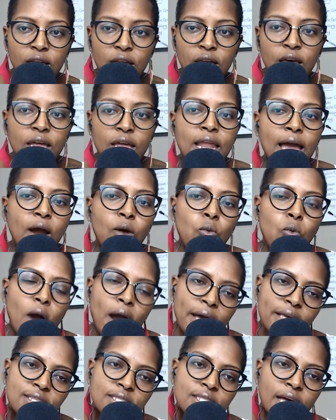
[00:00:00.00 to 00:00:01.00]
Now, why
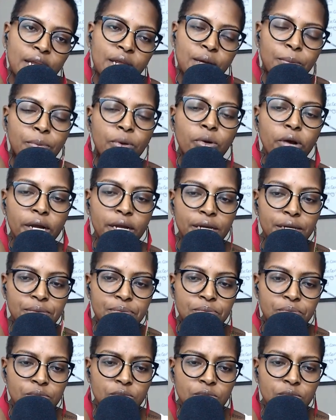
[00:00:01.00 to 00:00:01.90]
is that important?